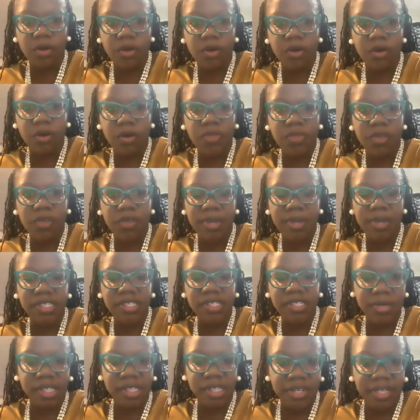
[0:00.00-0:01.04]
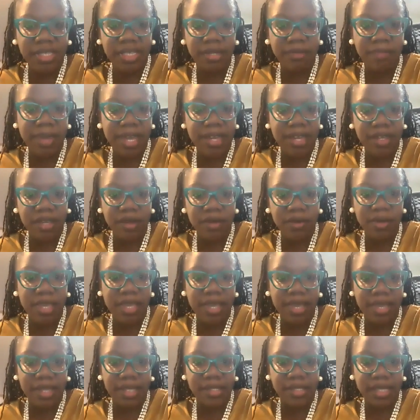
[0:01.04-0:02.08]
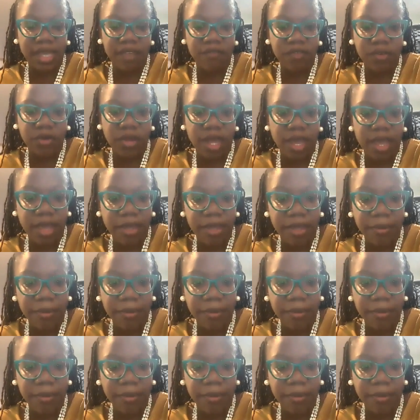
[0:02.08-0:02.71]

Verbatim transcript: best to Minority Leader Matteo, and I vote aye.